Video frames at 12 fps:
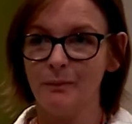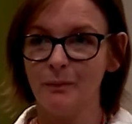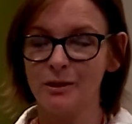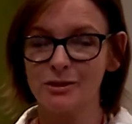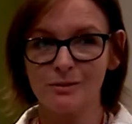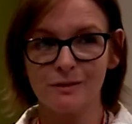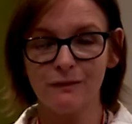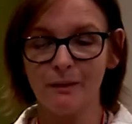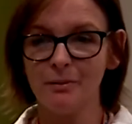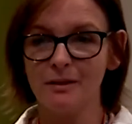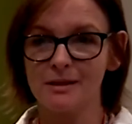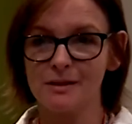which was
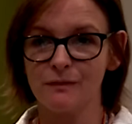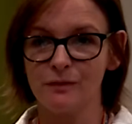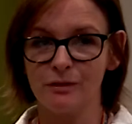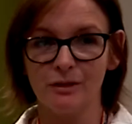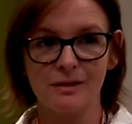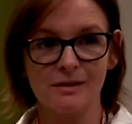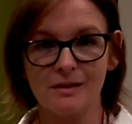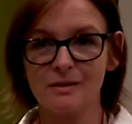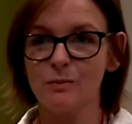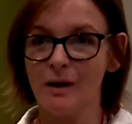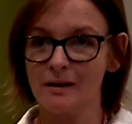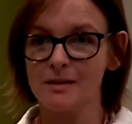fabulous for us
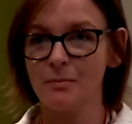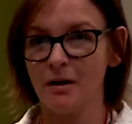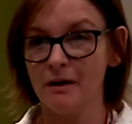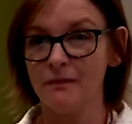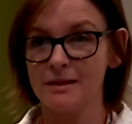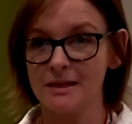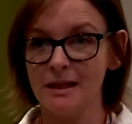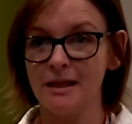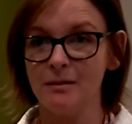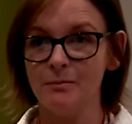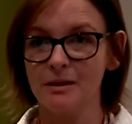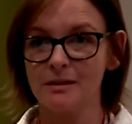as well as part of a
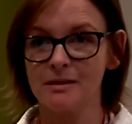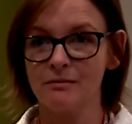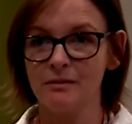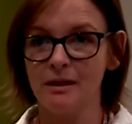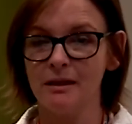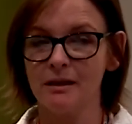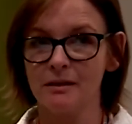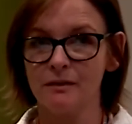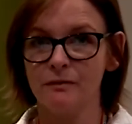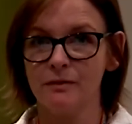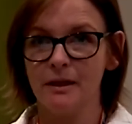team, because it really kind of